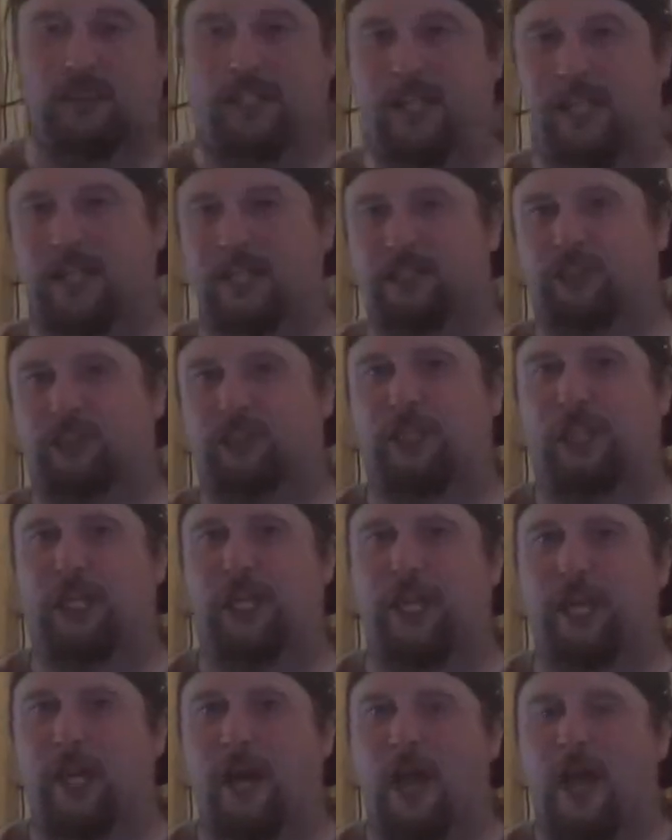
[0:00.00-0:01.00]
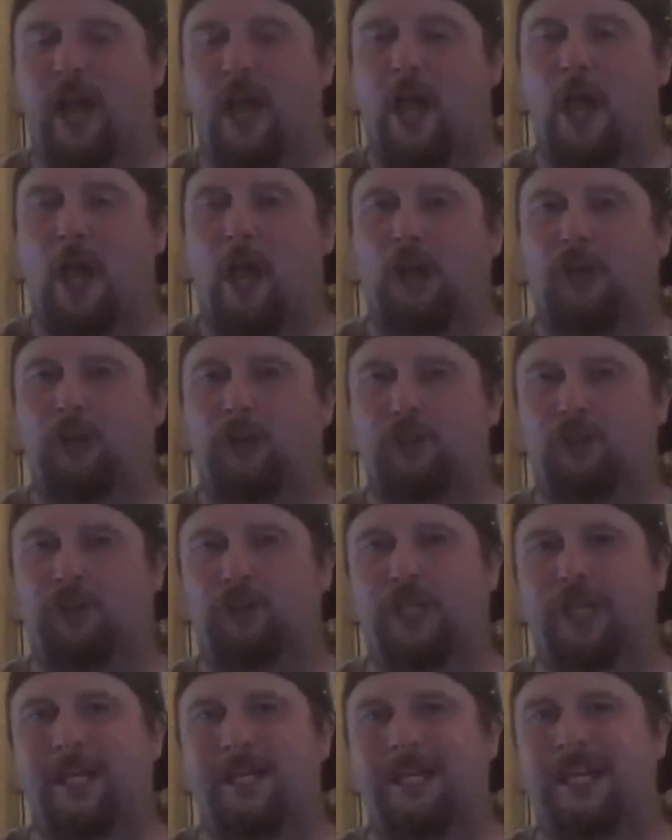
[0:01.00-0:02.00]
years,
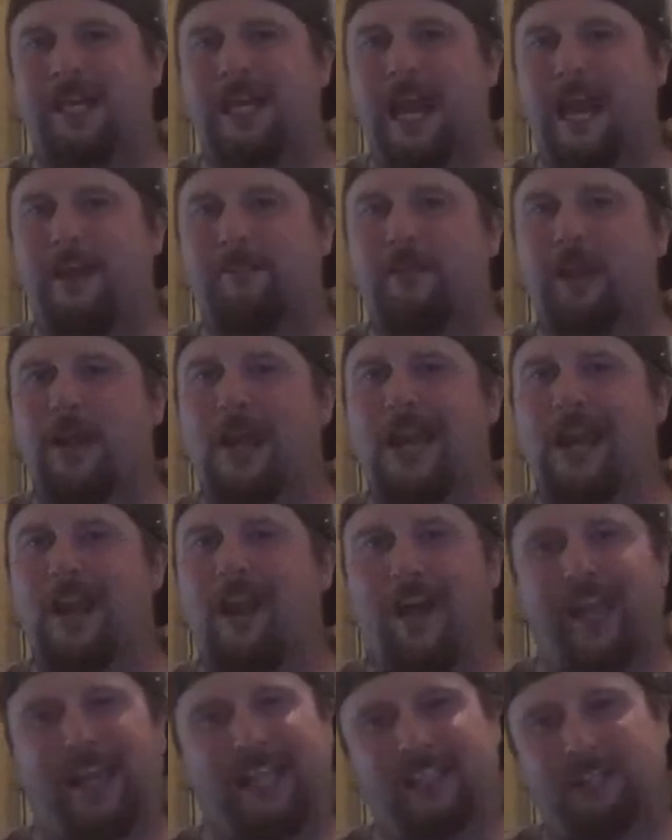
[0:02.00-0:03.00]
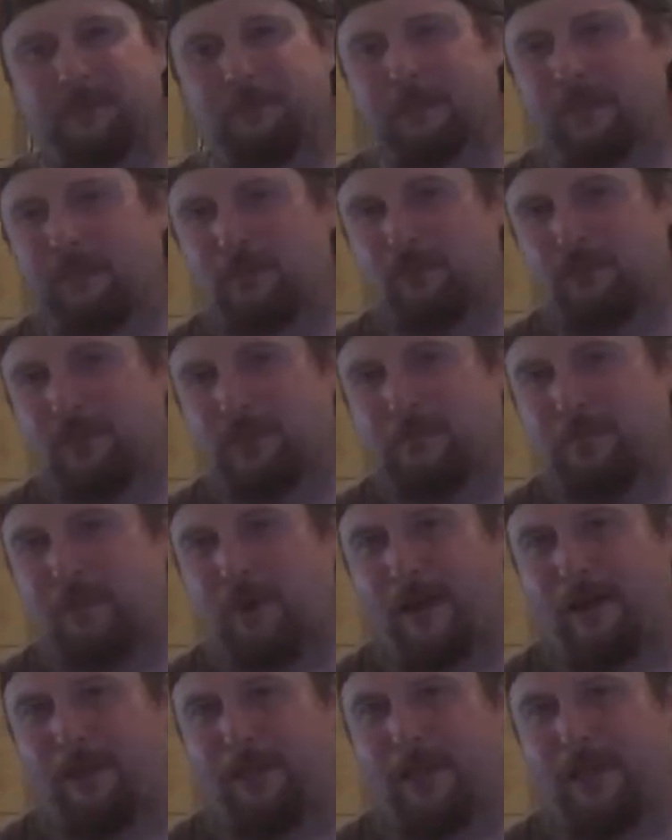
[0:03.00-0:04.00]
she'd never liked Mildred, but
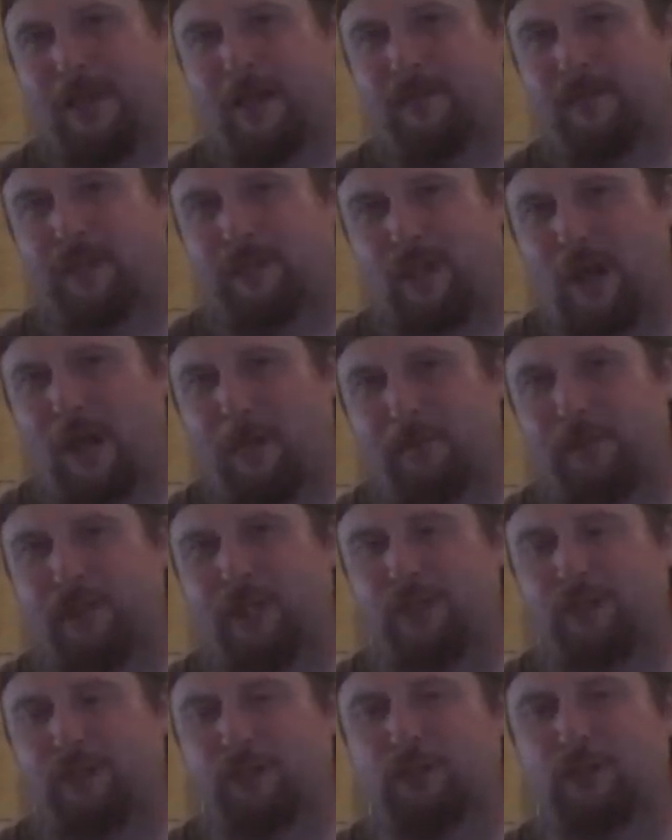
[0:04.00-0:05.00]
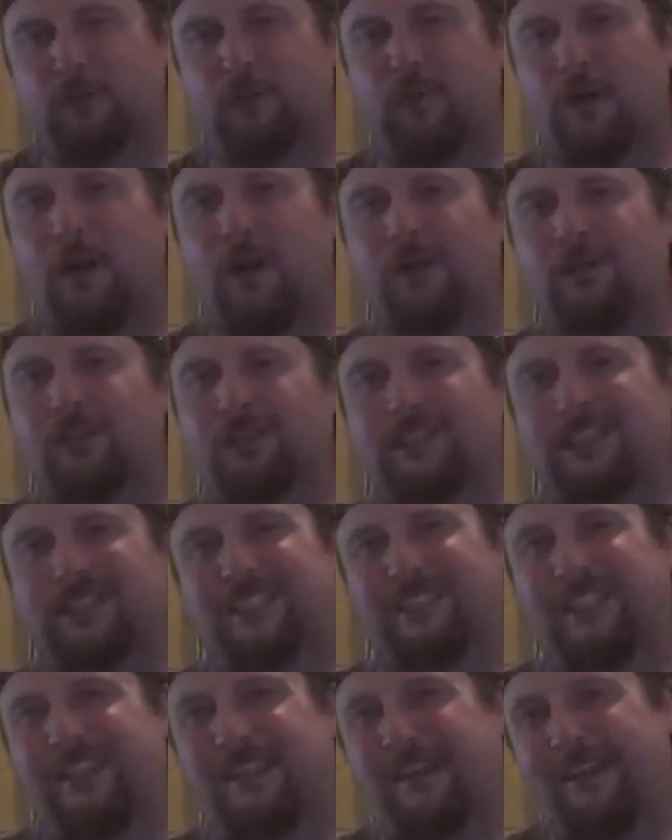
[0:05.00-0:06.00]
I think over time she grew to
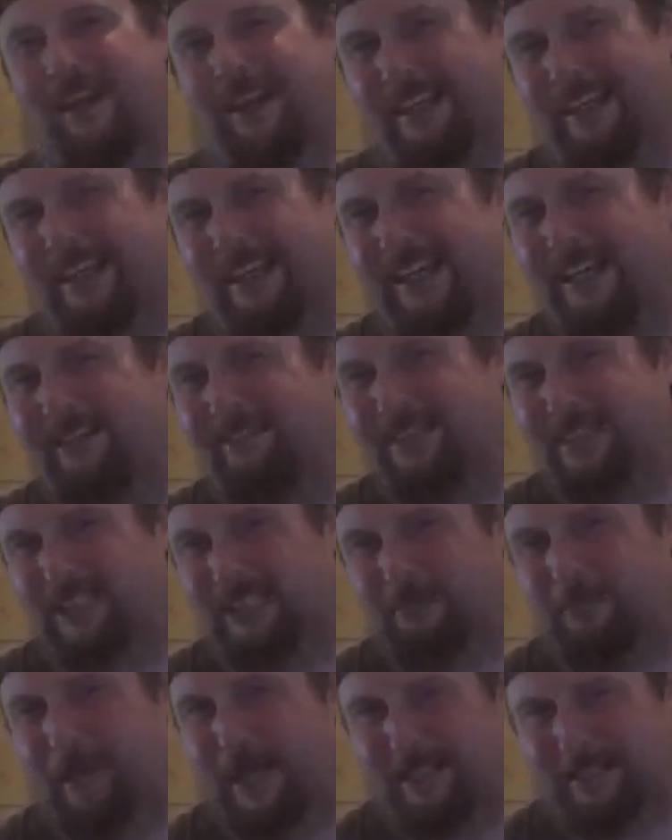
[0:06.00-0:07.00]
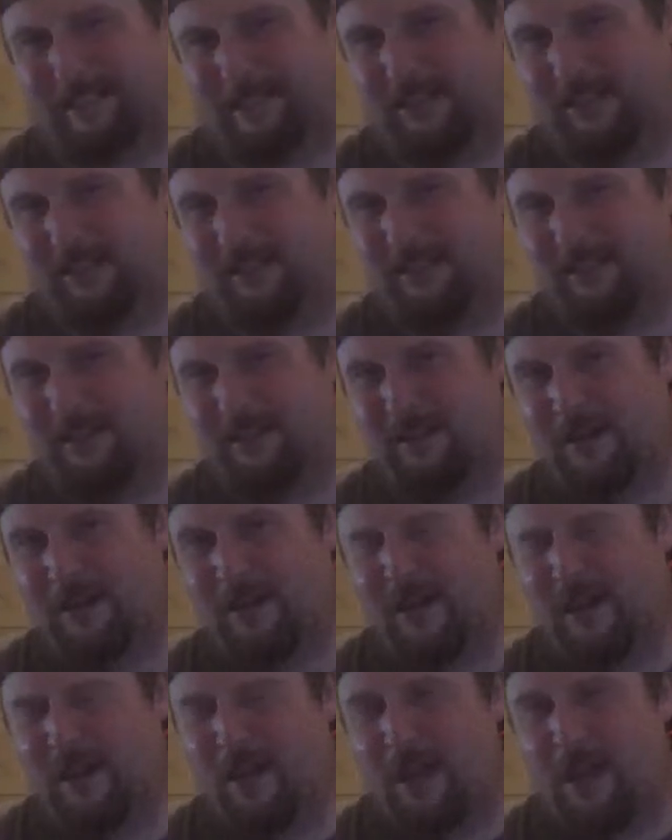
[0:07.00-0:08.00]
slightly respect her.
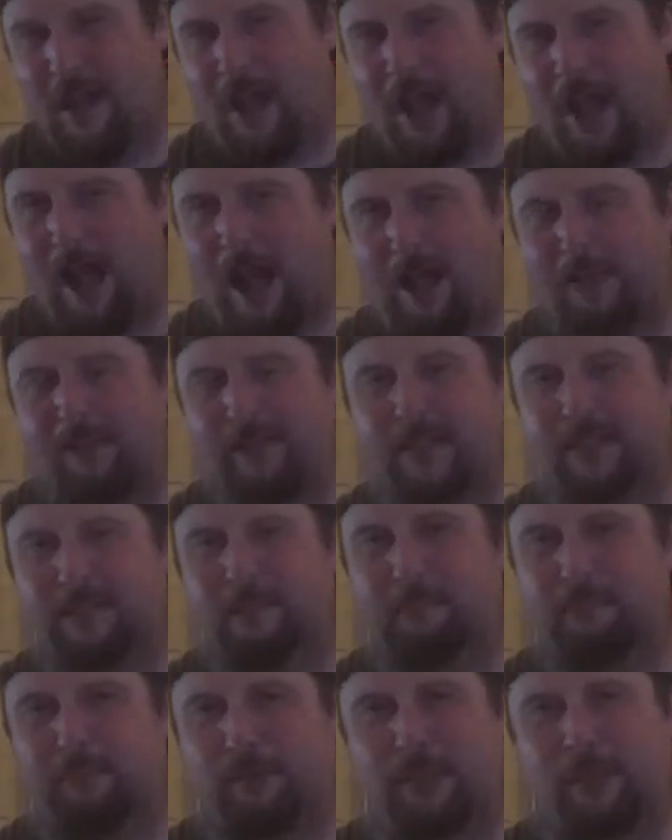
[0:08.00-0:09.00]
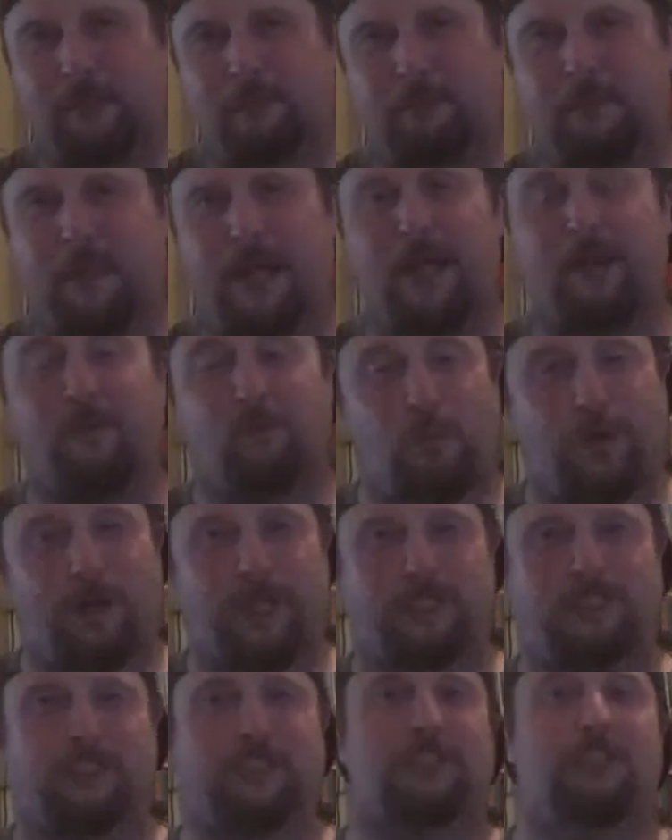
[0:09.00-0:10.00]
And there's a brilliant bit in
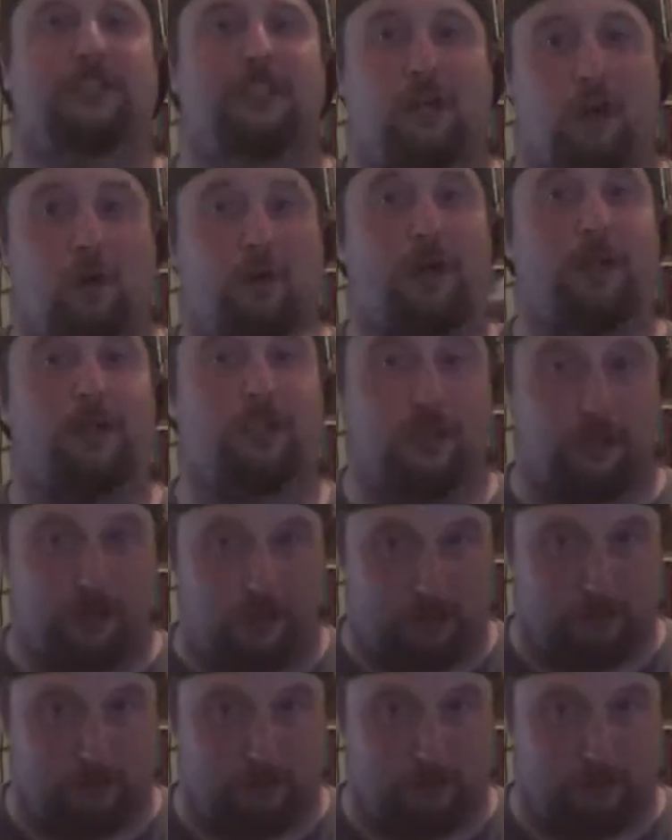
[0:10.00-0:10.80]
Weird Sister College, I don't know,